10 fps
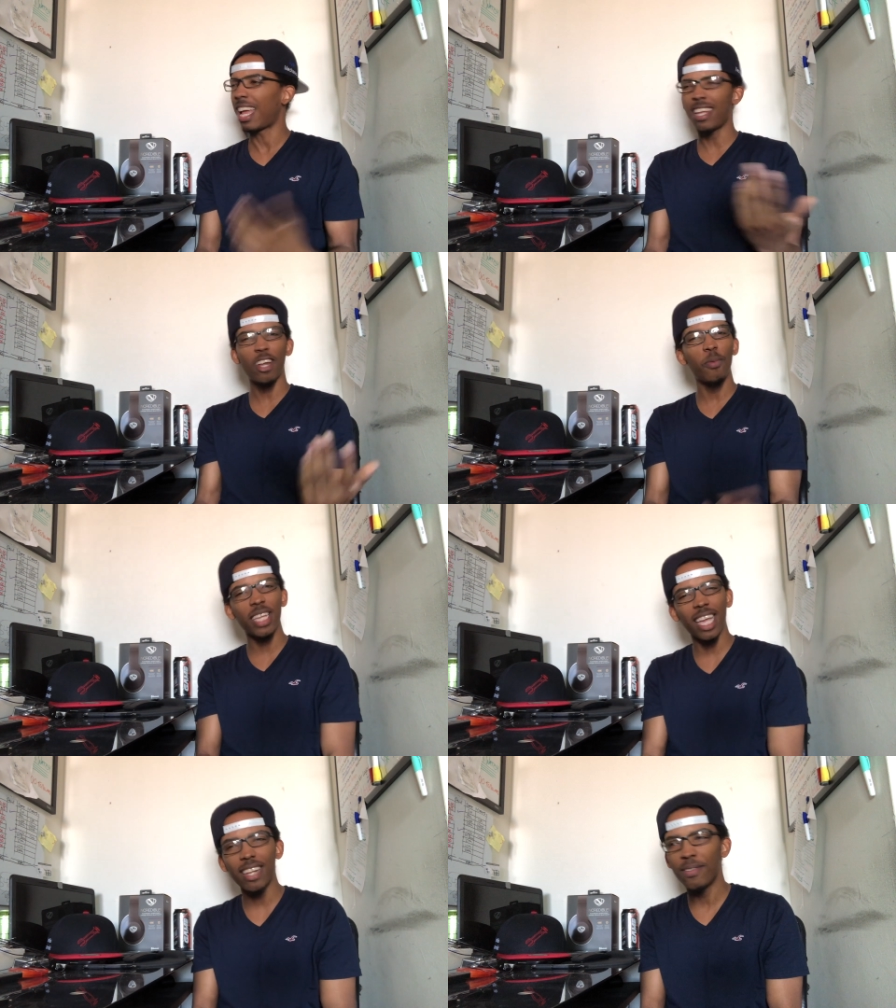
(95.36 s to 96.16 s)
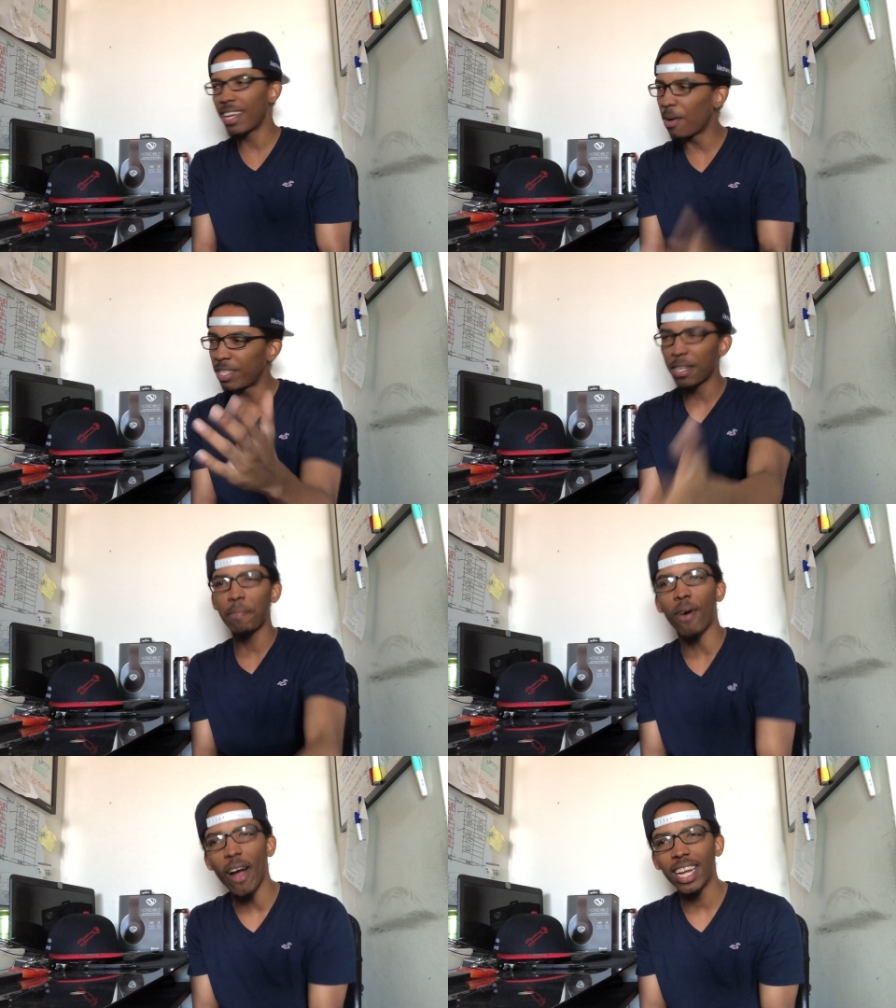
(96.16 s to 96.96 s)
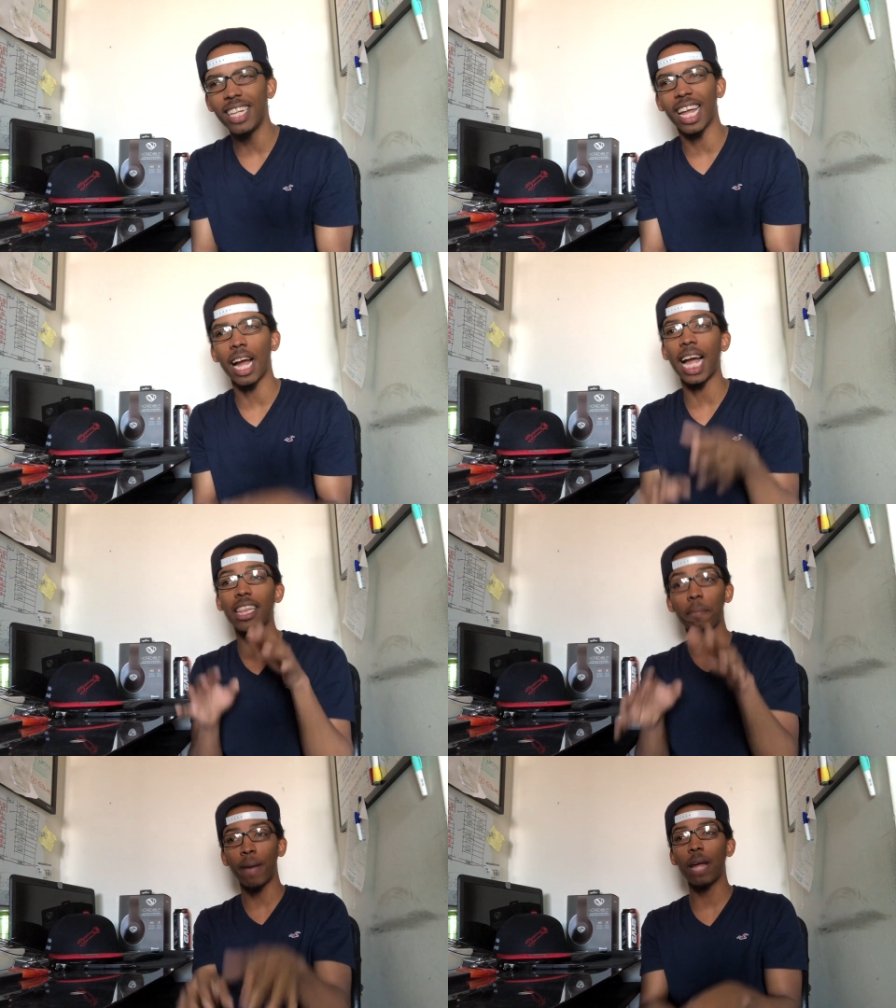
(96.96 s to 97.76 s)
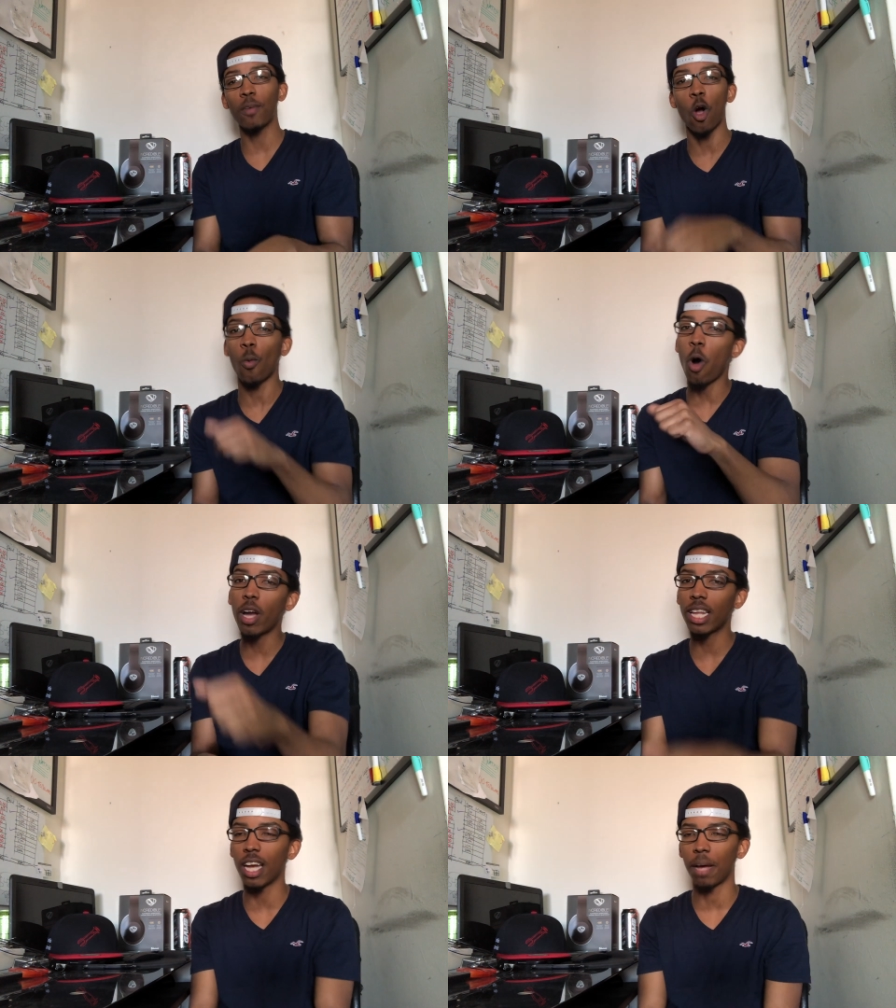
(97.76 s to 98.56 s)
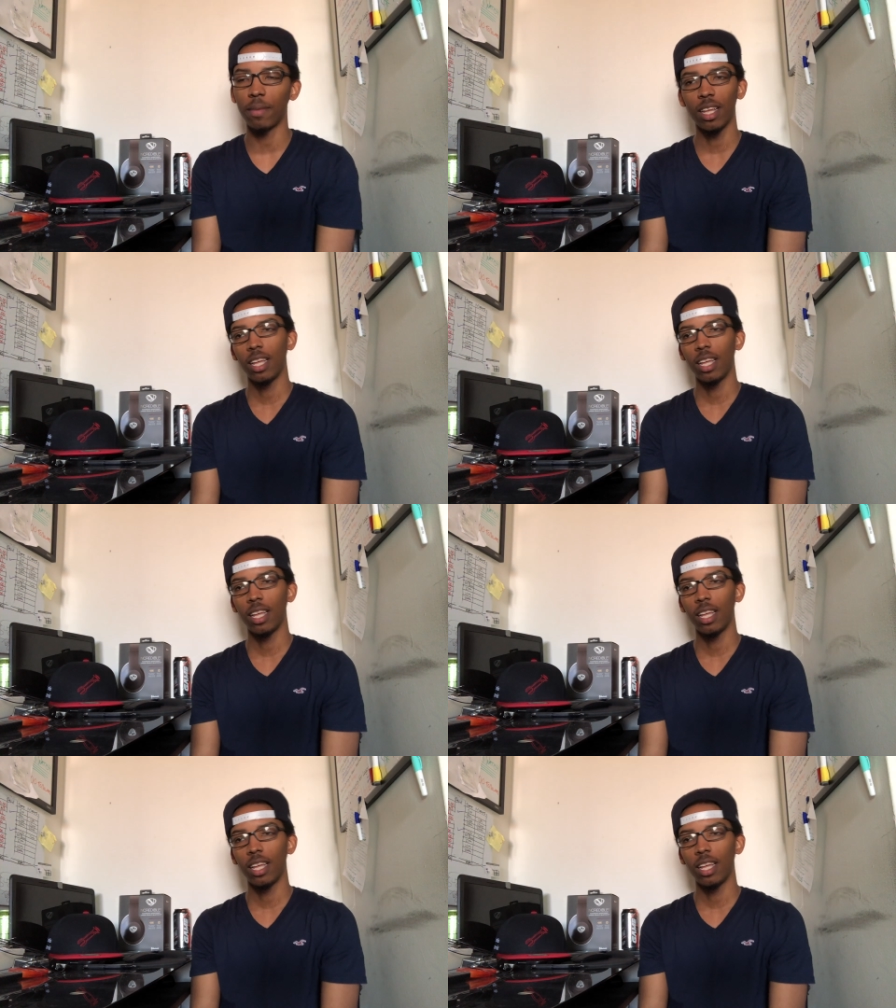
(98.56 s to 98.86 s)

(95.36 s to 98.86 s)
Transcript: You know, we go to the park. He like, I got the bike, we're gonna walk it up.